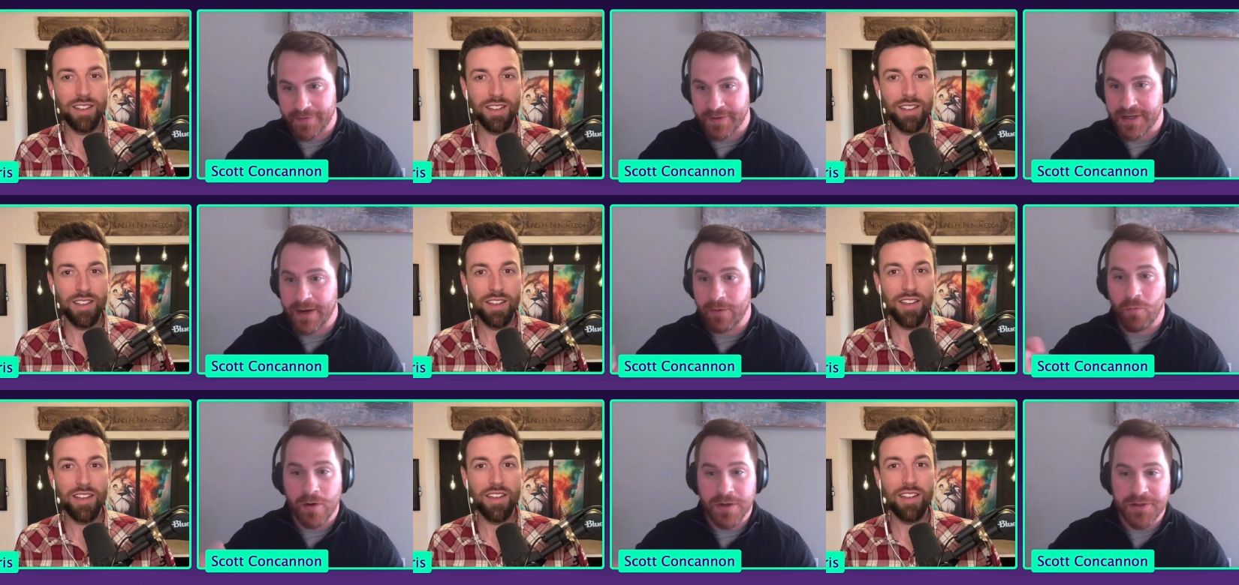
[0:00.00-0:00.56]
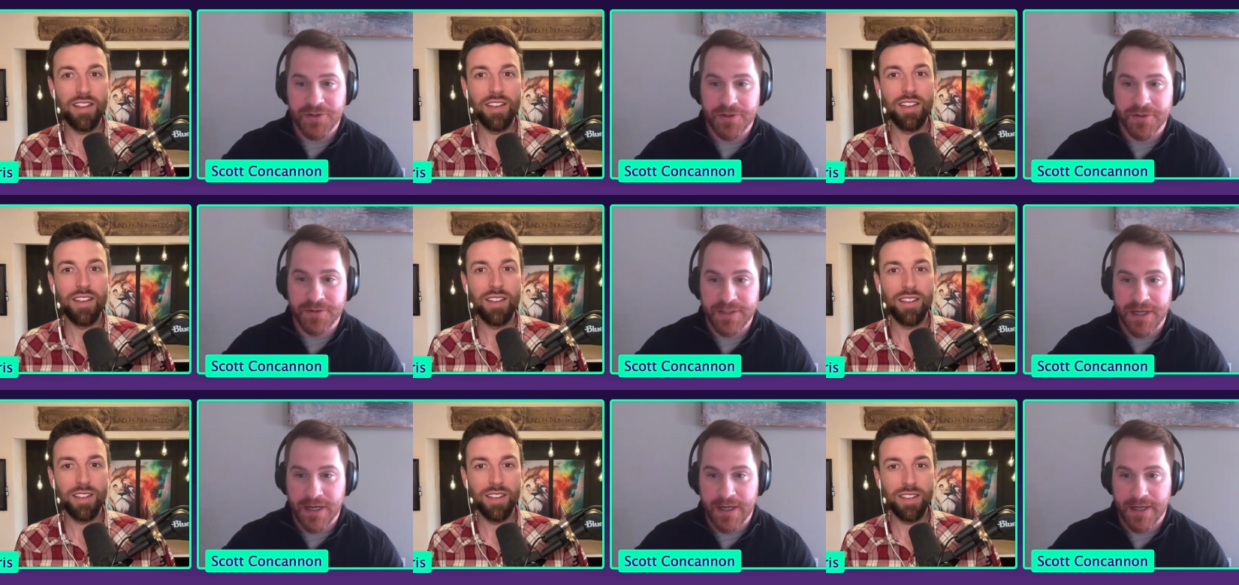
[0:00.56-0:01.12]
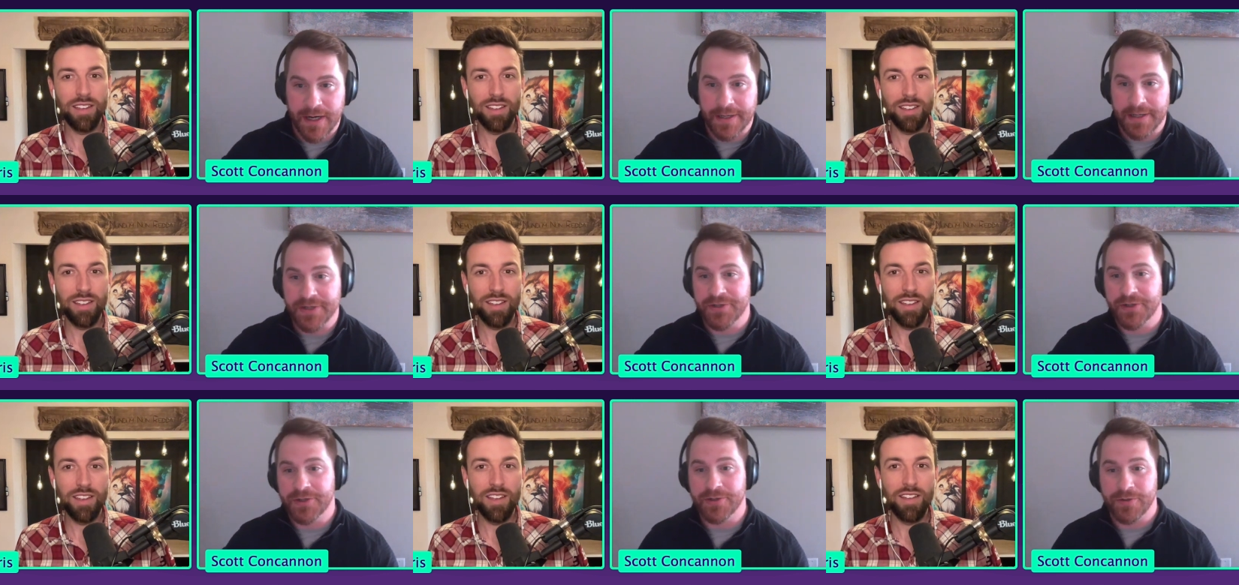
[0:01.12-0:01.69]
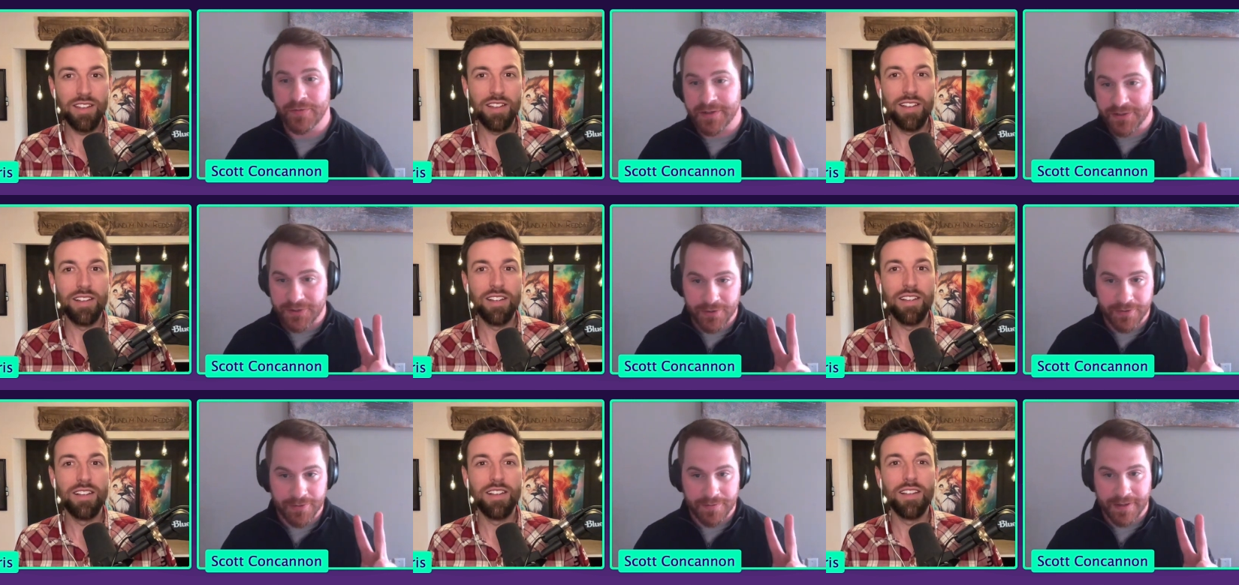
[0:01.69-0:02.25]
Speaker 1: for the day. Once you're done, I need you to do these
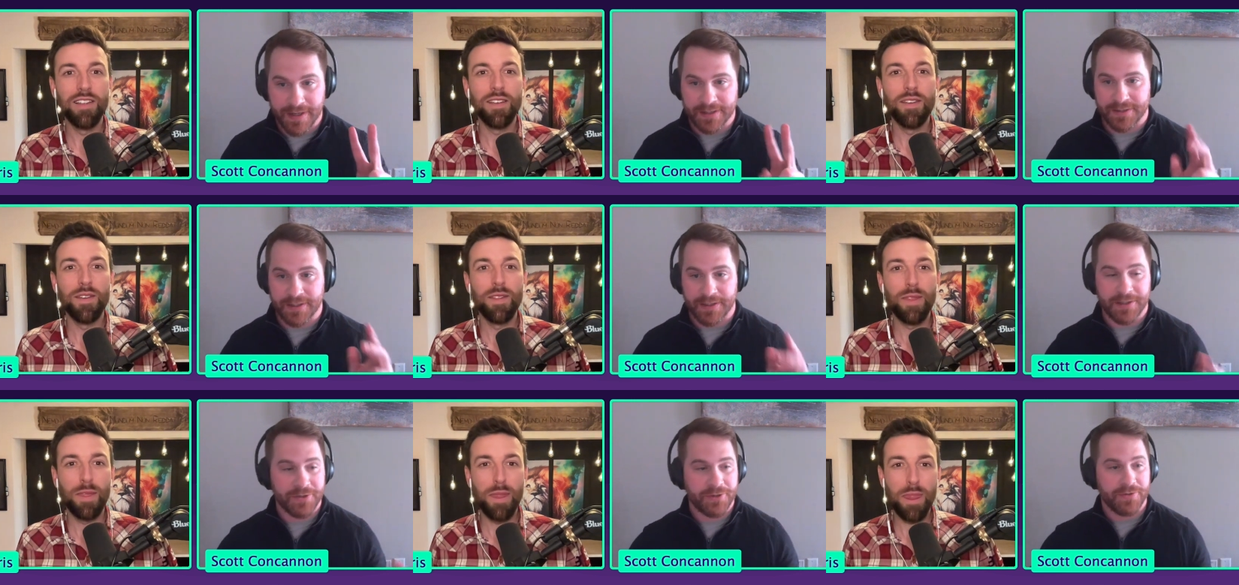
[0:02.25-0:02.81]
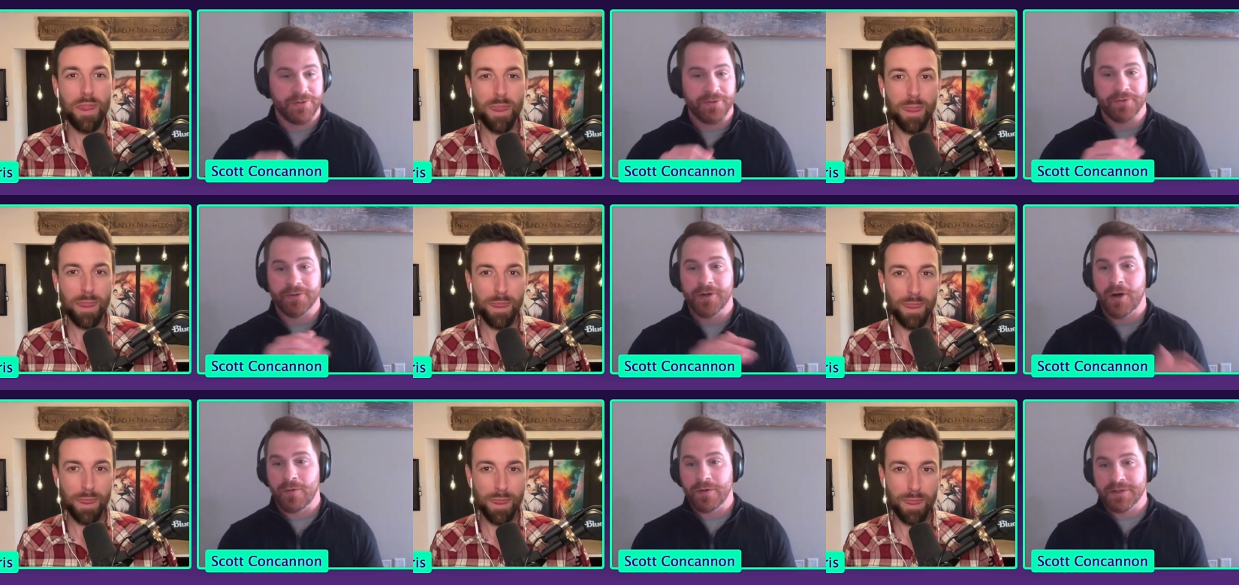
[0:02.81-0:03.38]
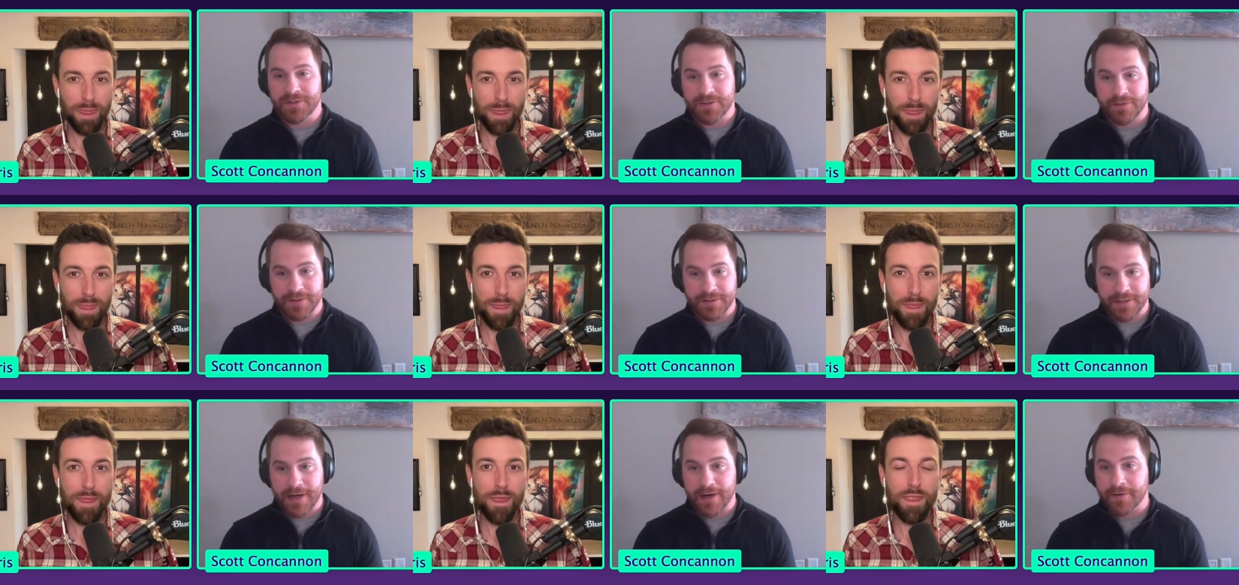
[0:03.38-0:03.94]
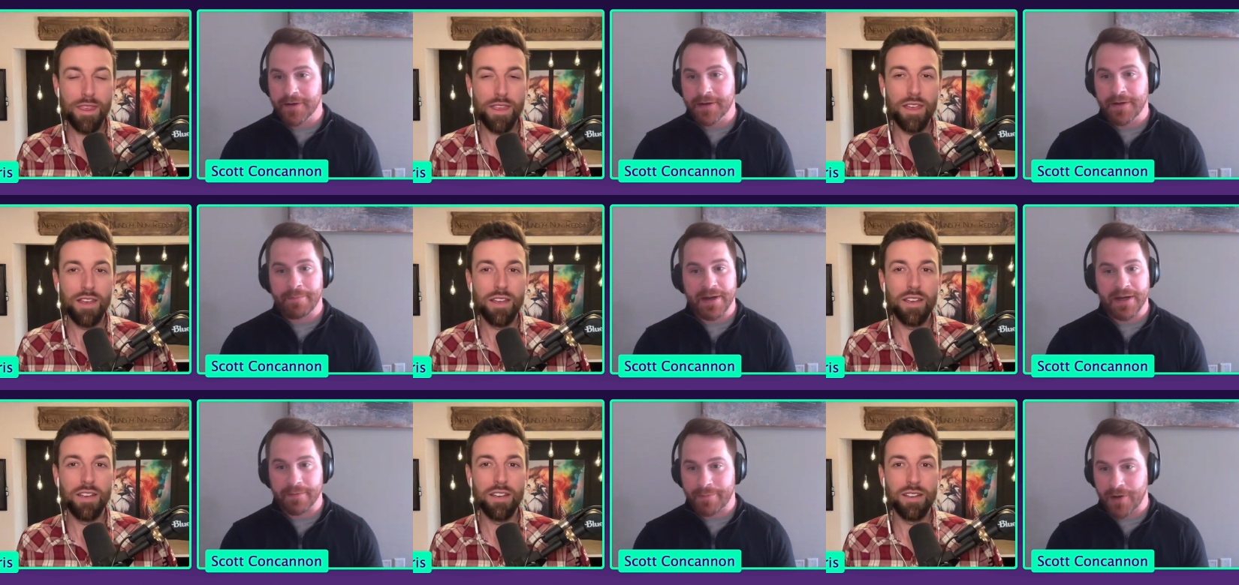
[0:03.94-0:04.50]
two things. I need you to go into this area,
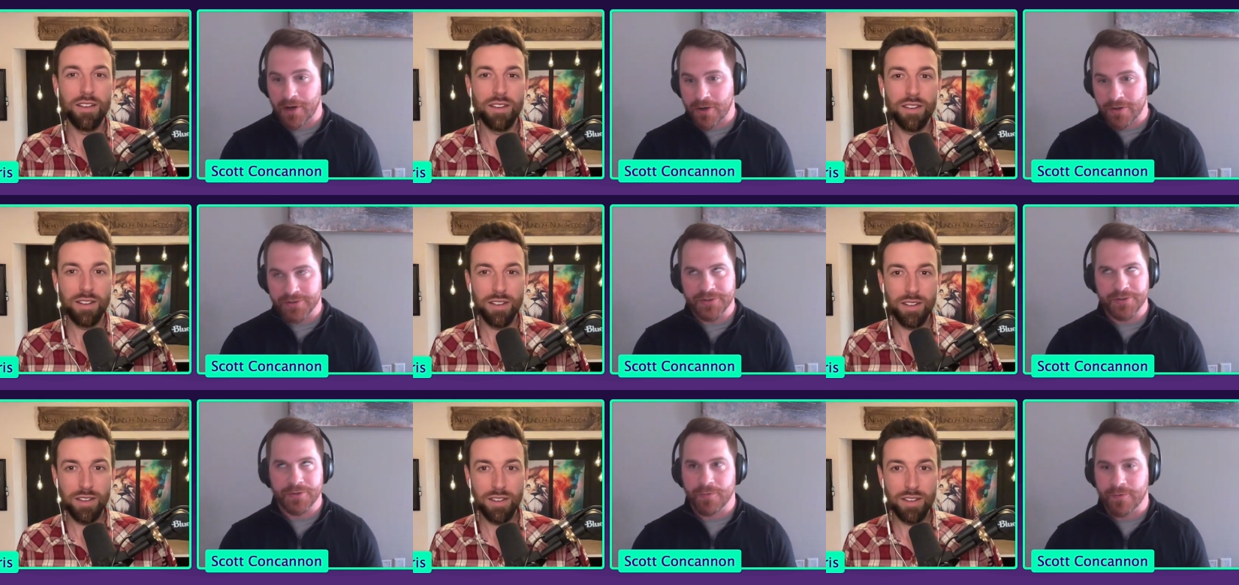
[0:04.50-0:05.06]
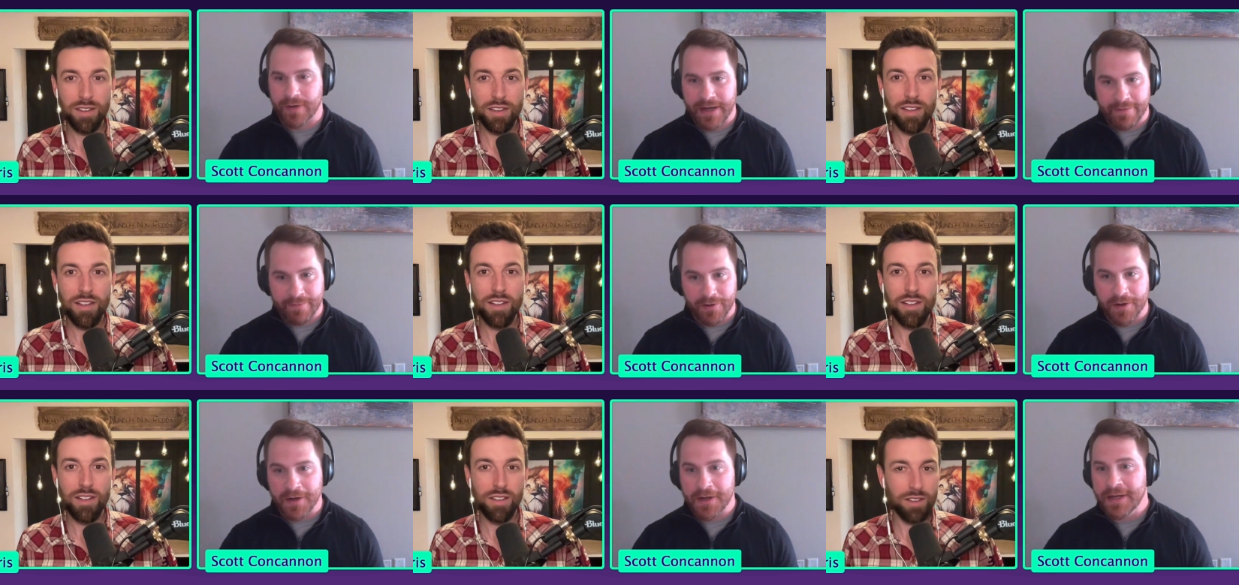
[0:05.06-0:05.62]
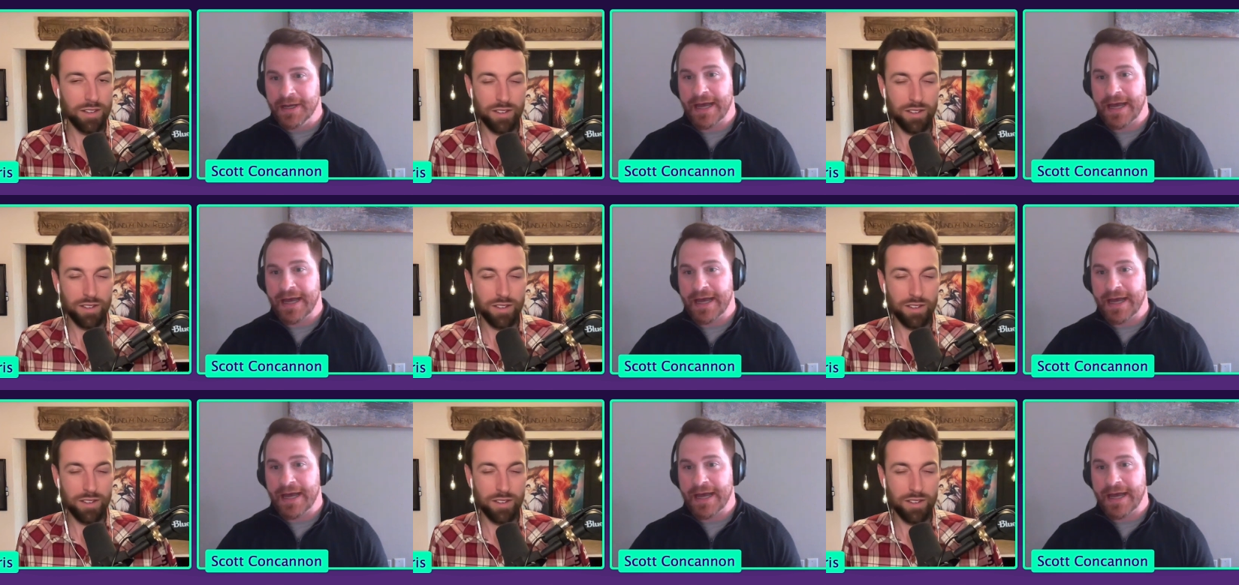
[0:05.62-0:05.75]
make a post or do whatever.